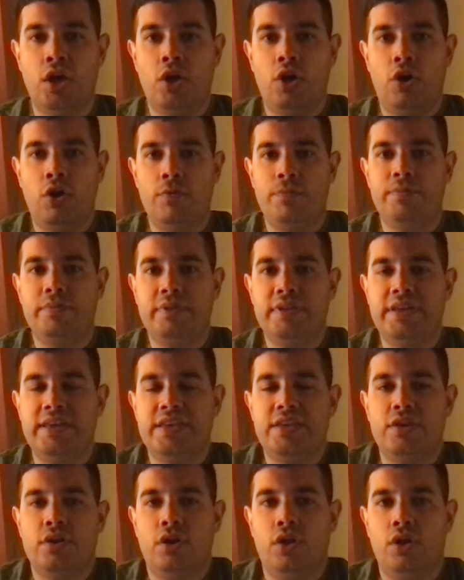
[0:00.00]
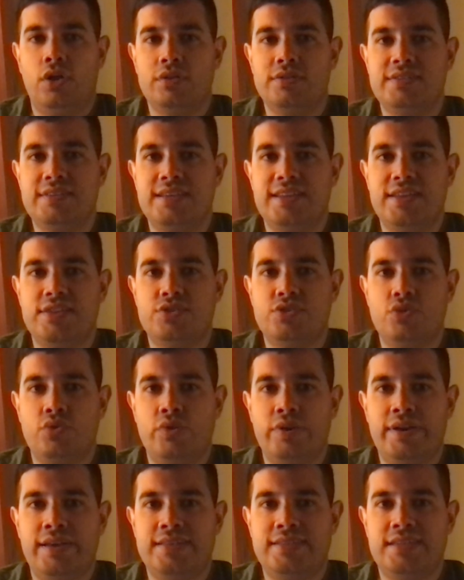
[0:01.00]
Hopefully you all did
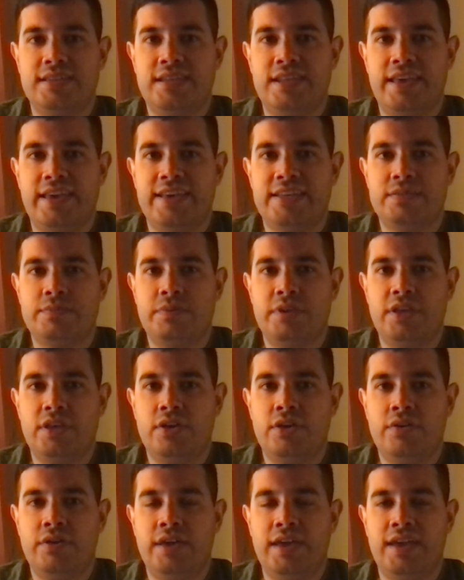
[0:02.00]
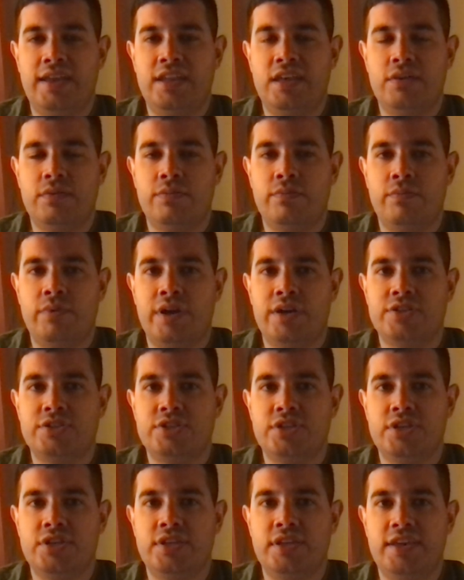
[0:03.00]
enjoy today's video and thank you for
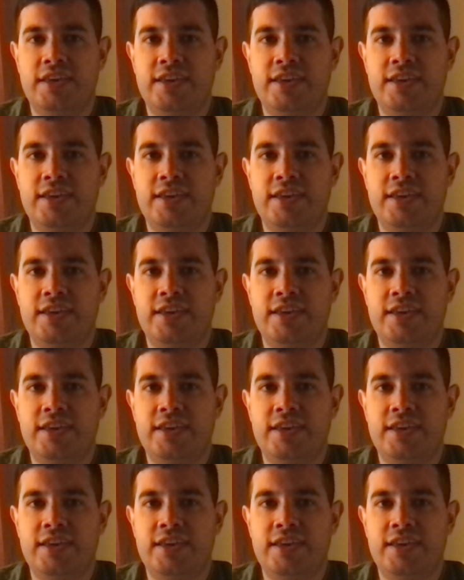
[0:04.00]
watching.